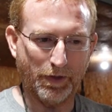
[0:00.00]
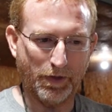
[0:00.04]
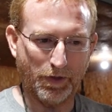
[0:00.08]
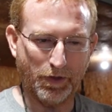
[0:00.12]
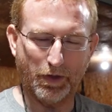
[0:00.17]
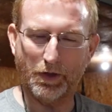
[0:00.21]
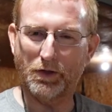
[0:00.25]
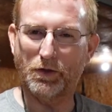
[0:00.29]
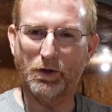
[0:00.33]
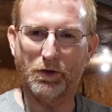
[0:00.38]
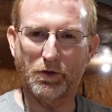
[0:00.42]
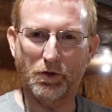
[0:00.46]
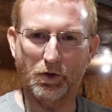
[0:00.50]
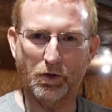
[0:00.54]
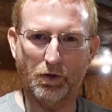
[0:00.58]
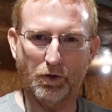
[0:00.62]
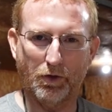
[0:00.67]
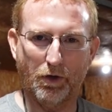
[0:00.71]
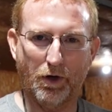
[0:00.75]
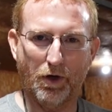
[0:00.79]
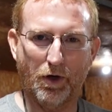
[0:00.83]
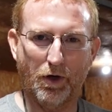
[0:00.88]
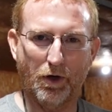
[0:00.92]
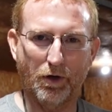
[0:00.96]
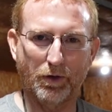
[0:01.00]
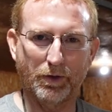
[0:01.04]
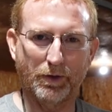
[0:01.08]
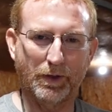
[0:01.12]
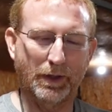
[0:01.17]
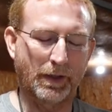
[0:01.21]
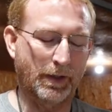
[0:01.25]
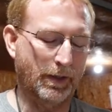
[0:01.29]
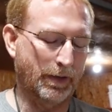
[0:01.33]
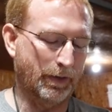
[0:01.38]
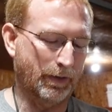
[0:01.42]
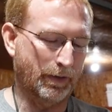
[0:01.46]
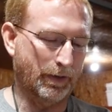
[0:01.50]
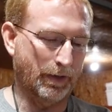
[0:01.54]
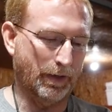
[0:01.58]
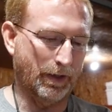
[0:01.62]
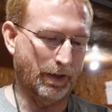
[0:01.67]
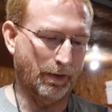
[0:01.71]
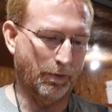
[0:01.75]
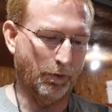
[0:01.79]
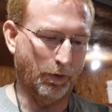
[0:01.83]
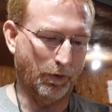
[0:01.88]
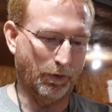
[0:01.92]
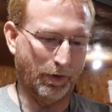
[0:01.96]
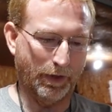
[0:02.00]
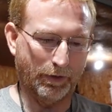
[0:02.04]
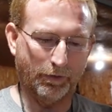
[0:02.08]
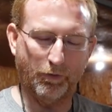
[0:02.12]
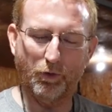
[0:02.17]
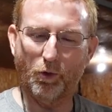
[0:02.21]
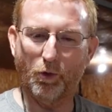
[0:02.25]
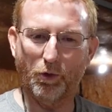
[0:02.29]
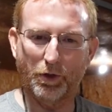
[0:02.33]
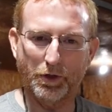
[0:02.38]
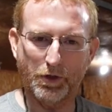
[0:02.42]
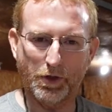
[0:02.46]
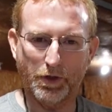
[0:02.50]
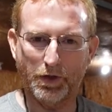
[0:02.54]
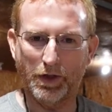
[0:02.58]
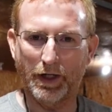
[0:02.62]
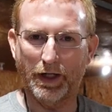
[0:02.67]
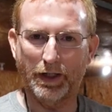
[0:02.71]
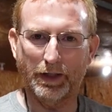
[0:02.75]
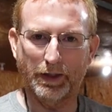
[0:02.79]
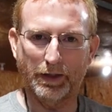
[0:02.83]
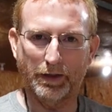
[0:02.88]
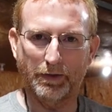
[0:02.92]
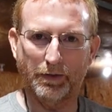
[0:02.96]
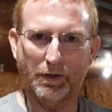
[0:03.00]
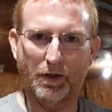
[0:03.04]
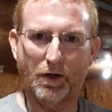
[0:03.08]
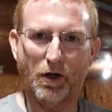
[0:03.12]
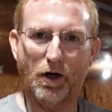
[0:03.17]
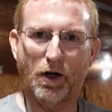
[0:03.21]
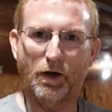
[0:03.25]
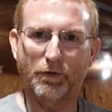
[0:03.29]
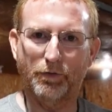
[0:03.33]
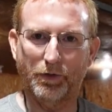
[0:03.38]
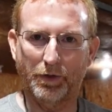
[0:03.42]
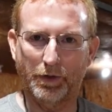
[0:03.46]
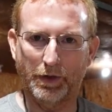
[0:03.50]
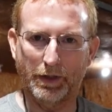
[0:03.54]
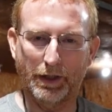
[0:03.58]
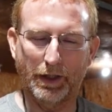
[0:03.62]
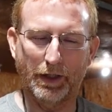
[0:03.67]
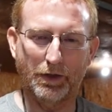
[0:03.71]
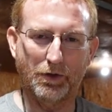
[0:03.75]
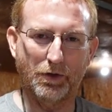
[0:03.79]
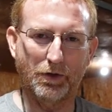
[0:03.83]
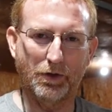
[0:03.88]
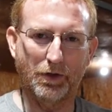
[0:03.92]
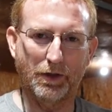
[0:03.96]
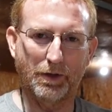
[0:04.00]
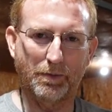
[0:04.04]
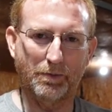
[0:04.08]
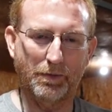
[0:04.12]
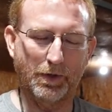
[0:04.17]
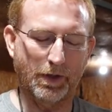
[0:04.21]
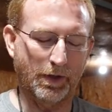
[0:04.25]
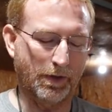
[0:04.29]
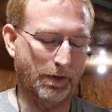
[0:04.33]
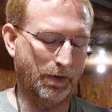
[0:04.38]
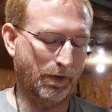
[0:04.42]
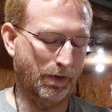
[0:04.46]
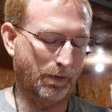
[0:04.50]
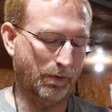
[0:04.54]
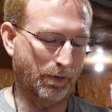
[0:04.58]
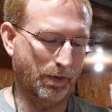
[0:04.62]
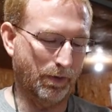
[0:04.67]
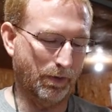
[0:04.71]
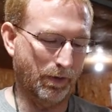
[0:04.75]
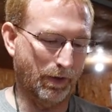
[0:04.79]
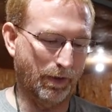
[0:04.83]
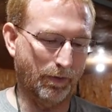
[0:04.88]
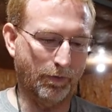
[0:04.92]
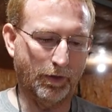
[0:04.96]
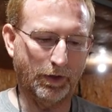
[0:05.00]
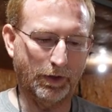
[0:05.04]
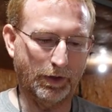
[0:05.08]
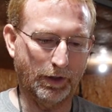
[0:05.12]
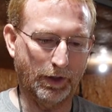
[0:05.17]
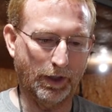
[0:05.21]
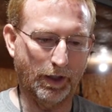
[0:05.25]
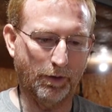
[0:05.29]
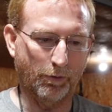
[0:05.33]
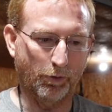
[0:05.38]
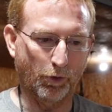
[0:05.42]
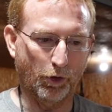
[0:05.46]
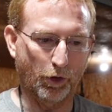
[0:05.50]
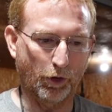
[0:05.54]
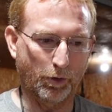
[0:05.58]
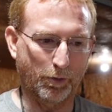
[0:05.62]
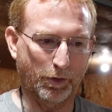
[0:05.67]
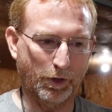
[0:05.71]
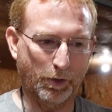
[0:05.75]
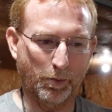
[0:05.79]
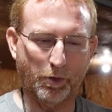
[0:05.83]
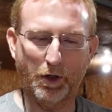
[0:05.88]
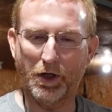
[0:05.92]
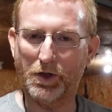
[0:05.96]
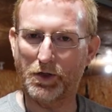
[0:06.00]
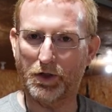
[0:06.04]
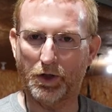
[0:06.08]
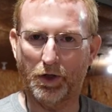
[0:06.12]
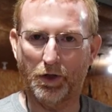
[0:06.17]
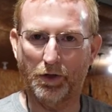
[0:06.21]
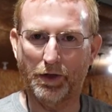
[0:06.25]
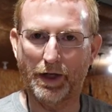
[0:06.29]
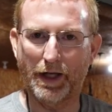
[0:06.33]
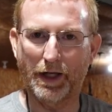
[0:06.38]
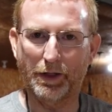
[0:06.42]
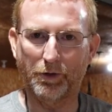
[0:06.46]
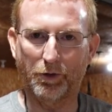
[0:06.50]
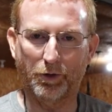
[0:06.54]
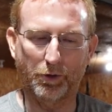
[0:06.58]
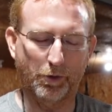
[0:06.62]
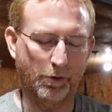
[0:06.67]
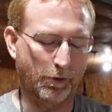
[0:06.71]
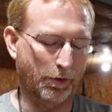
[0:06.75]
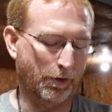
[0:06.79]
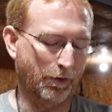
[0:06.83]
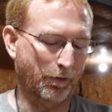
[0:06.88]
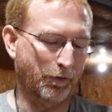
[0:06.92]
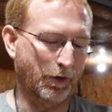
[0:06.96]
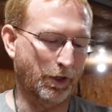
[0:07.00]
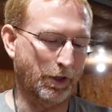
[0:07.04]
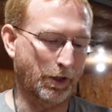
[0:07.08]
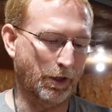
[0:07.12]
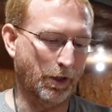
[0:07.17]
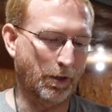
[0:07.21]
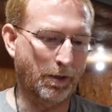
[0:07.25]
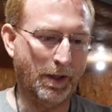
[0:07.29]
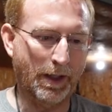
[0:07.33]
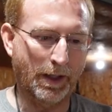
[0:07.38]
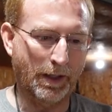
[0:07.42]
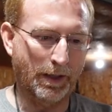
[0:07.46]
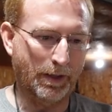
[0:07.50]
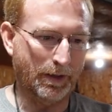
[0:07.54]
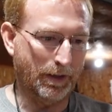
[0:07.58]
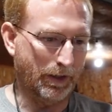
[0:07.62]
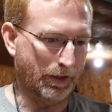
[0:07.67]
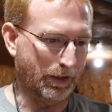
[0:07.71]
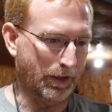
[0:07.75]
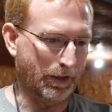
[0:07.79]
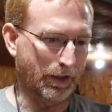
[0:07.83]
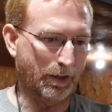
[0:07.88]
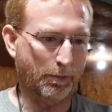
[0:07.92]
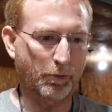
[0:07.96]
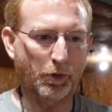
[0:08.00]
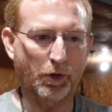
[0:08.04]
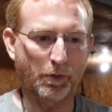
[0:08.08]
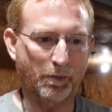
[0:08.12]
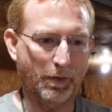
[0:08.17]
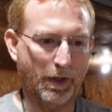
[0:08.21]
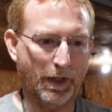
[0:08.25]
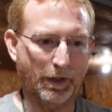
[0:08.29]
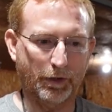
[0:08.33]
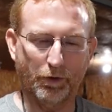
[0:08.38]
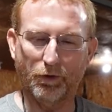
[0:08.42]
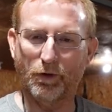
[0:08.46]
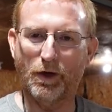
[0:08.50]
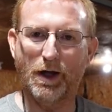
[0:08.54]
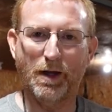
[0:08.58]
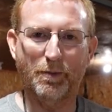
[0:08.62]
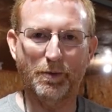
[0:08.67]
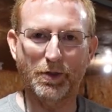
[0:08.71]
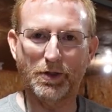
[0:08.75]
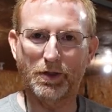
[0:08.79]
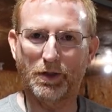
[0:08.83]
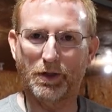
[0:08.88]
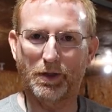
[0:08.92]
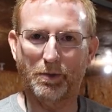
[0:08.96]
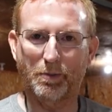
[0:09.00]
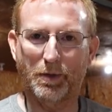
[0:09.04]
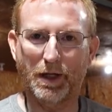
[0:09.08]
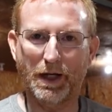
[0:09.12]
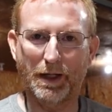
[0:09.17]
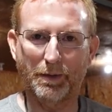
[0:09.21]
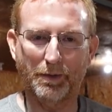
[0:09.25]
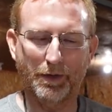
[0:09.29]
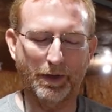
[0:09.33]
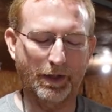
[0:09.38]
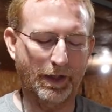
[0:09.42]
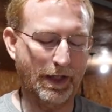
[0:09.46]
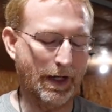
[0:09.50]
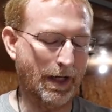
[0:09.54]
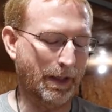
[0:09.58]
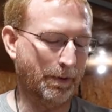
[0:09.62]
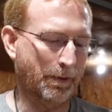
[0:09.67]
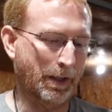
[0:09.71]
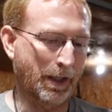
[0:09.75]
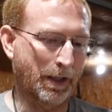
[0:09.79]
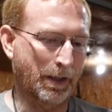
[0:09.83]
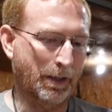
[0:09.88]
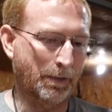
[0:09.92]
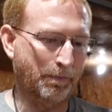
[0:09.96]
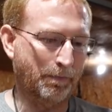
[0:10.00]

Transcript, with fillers: like six inches long uh, with like four inches hanging off of the edge of the, the of the uh, room and you probably saw that earlier in the video and then I put my grommets in the bottom of that